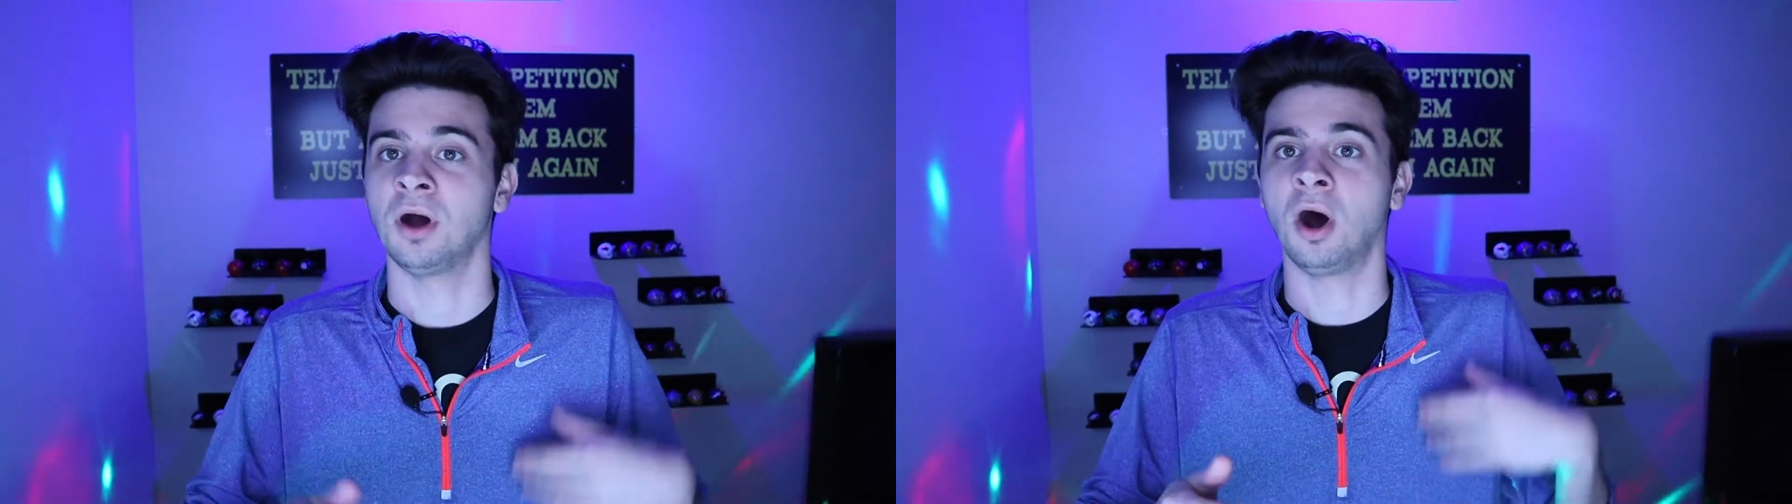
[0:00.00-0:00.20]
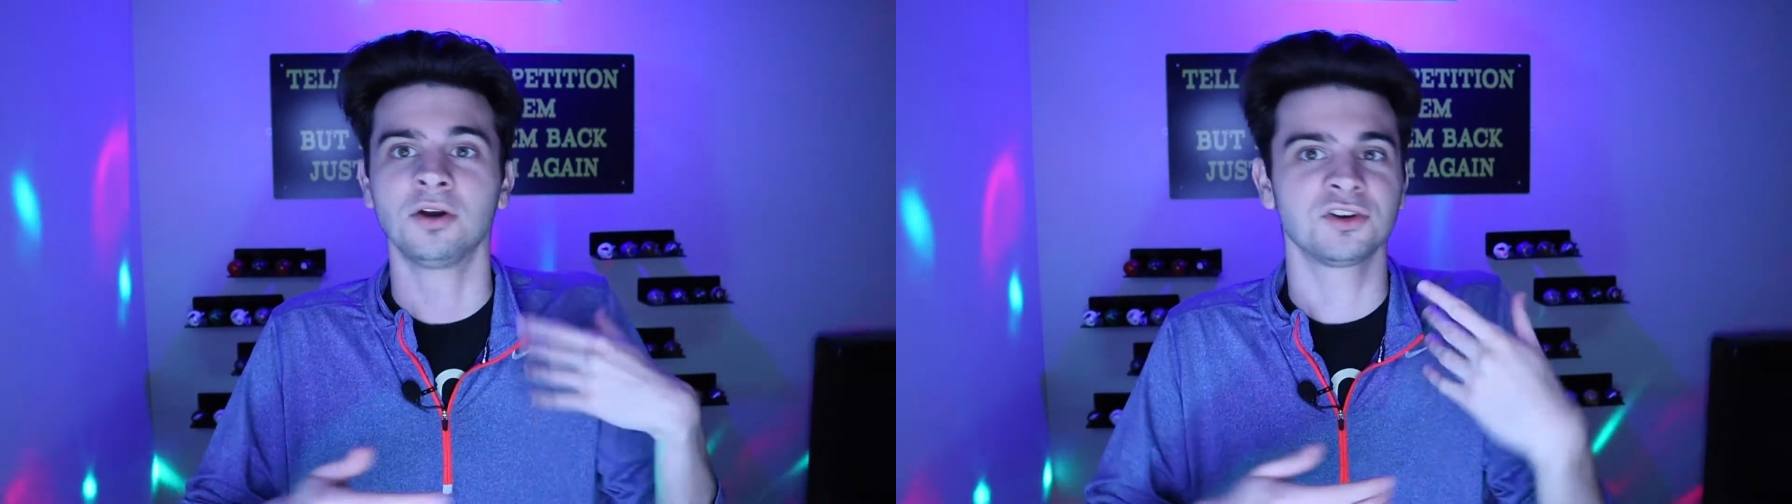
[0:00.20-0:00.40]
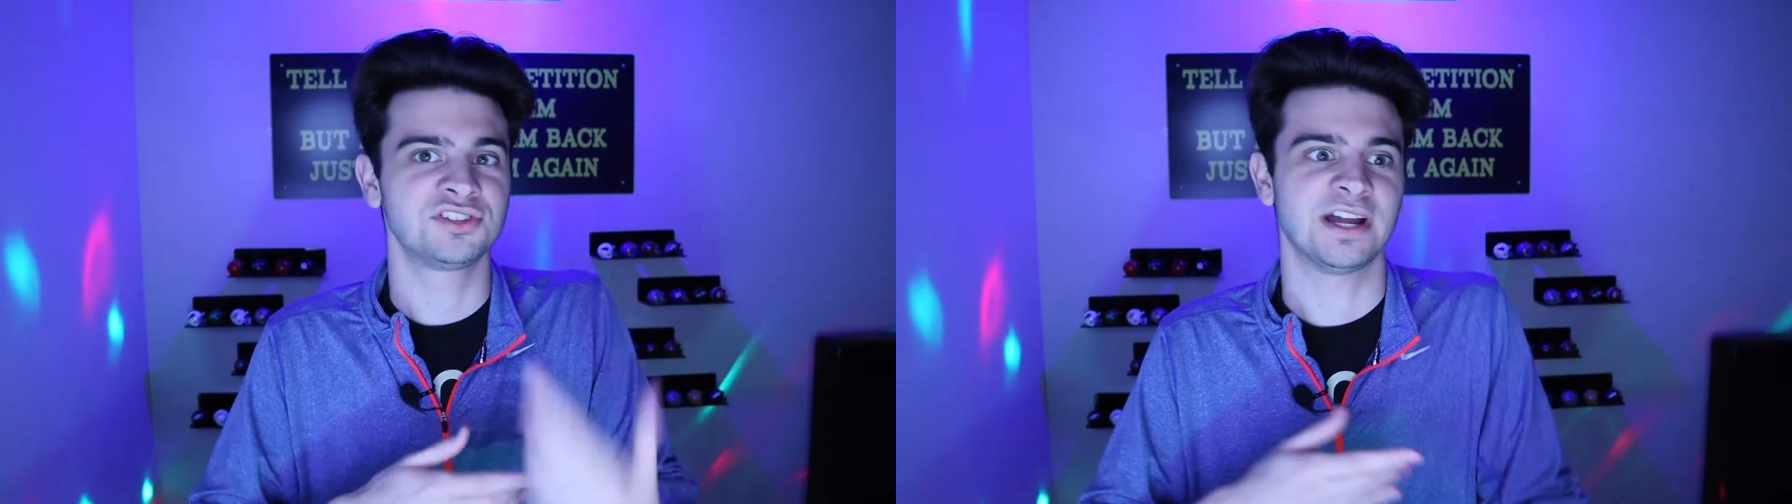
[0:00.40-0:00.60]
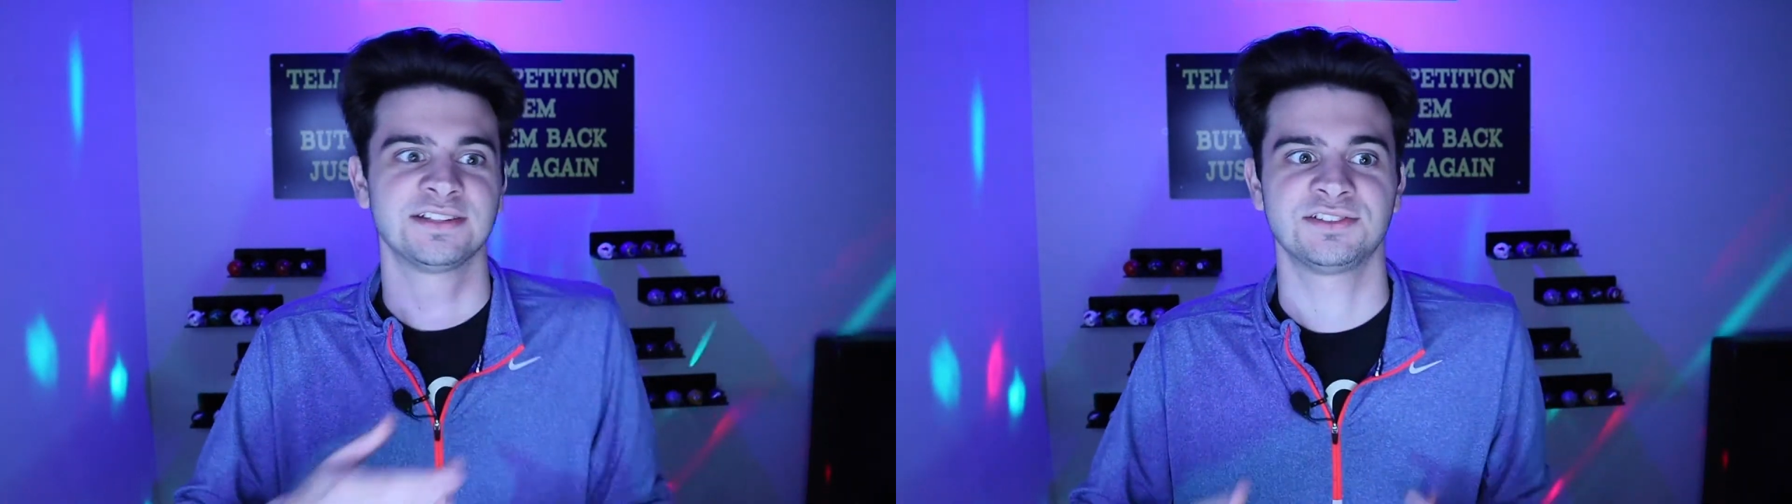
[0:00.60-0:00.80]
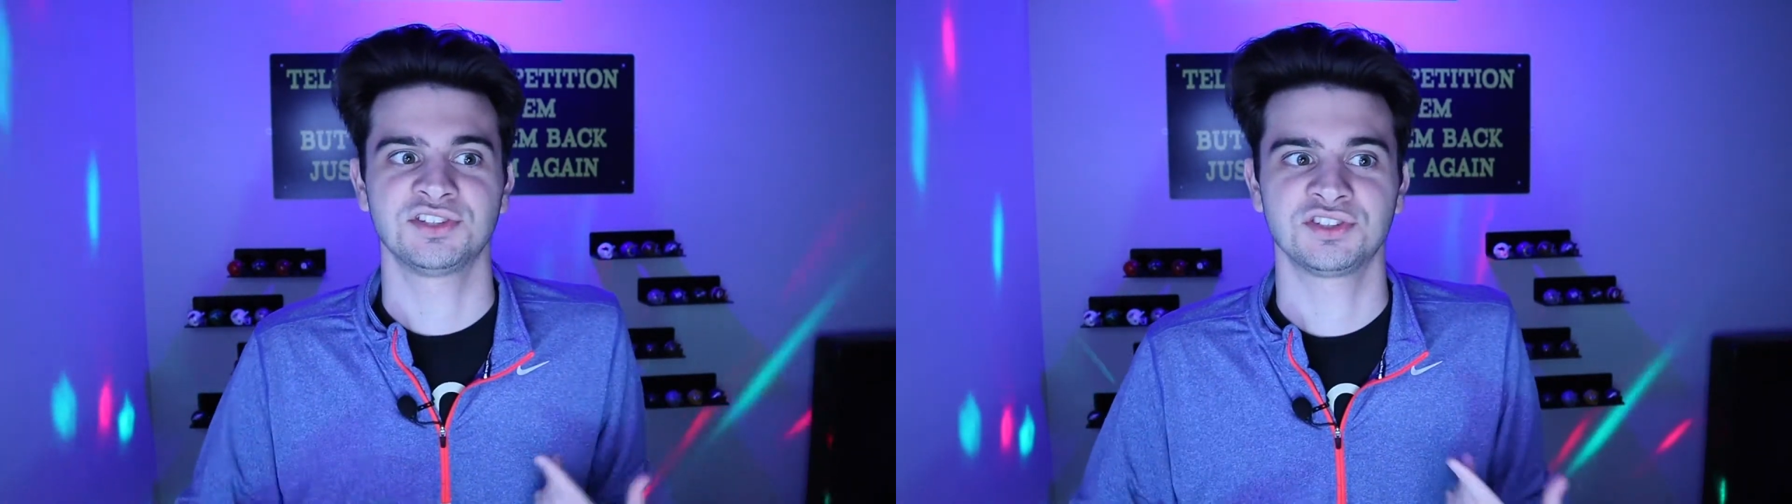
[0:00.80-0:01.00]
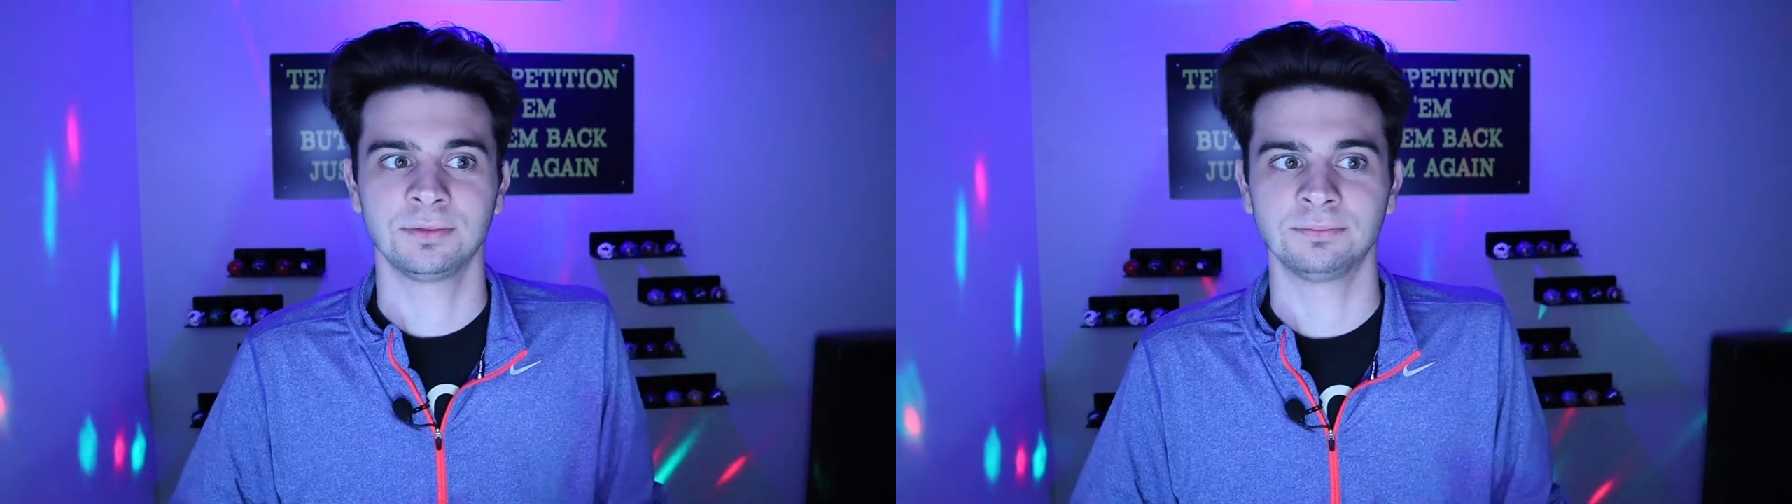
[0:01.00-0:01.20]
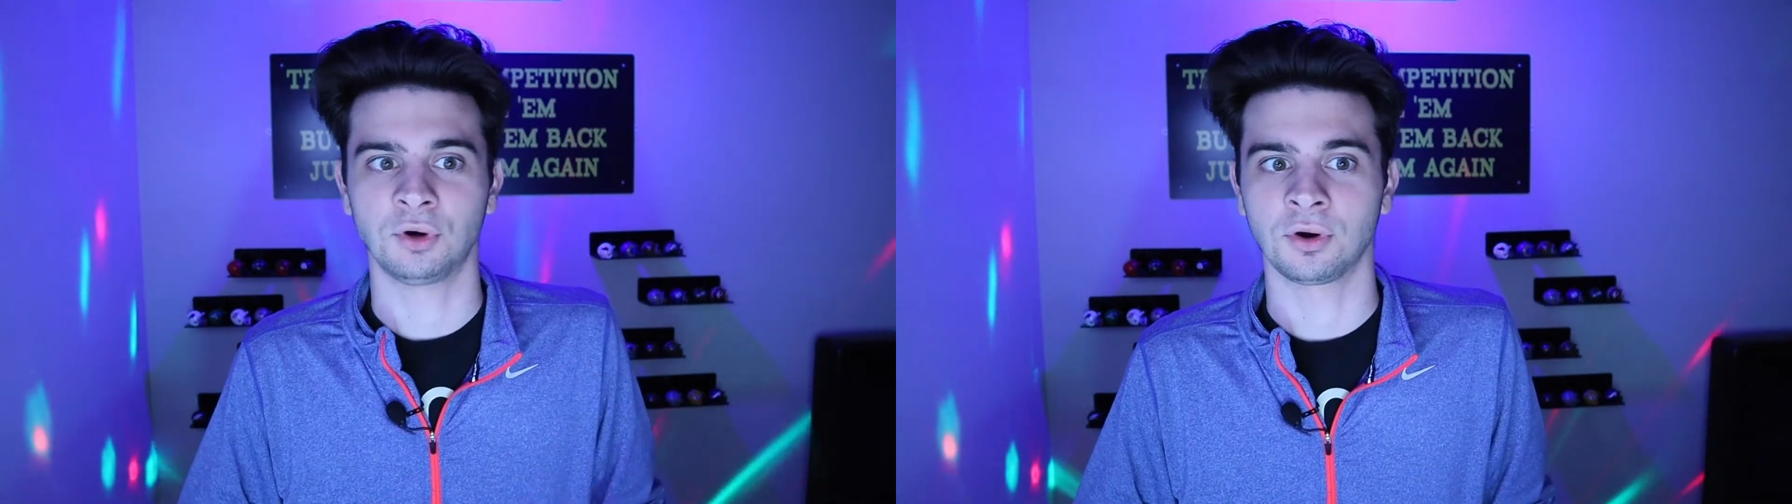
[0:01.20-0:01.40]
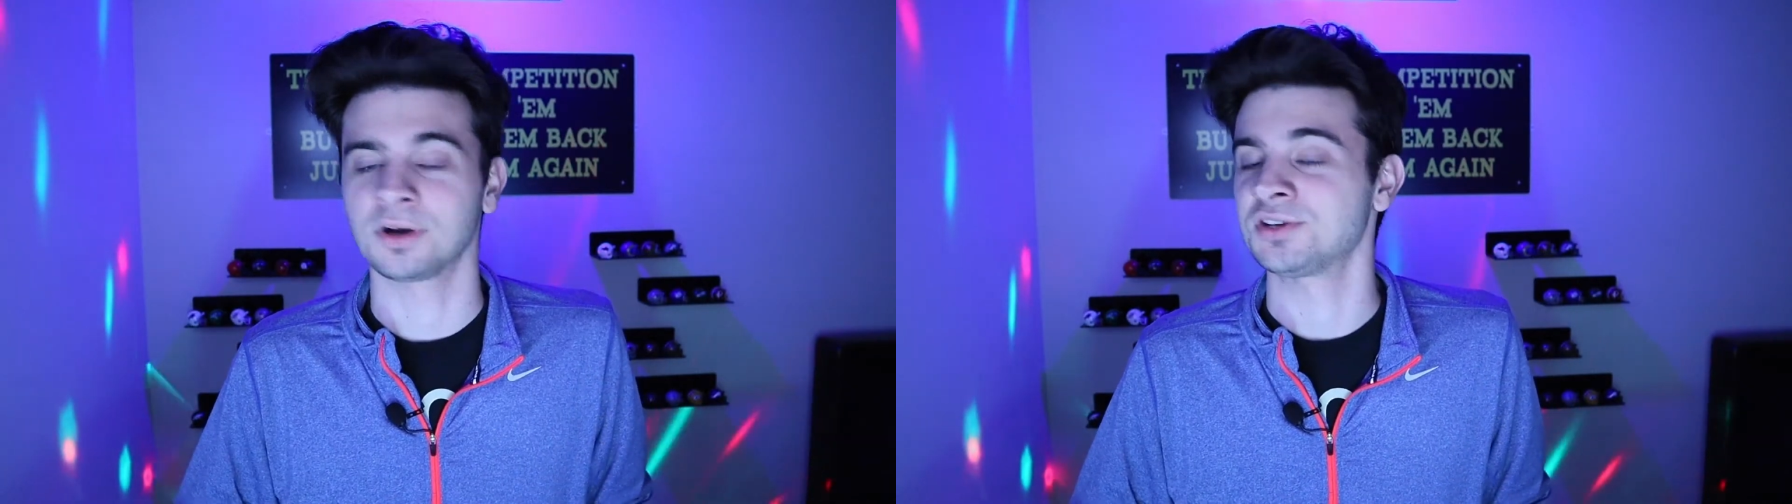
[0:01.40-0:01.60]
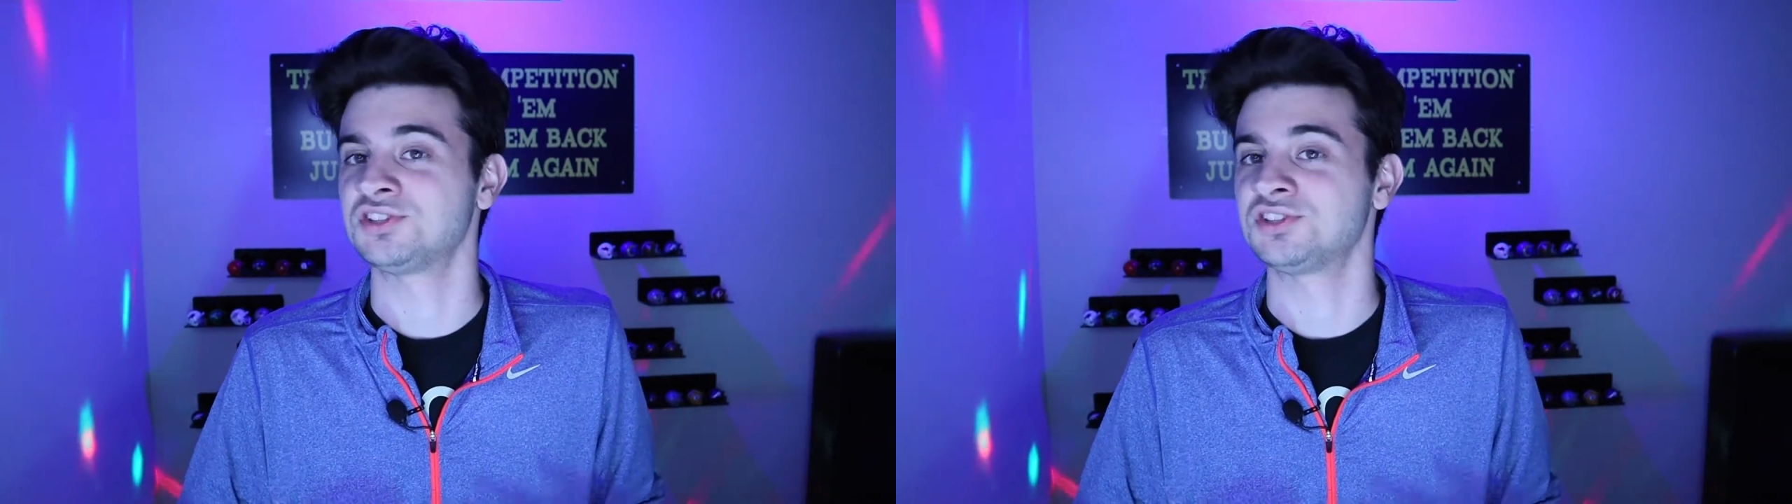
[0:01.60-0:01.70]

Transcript: understands the system more,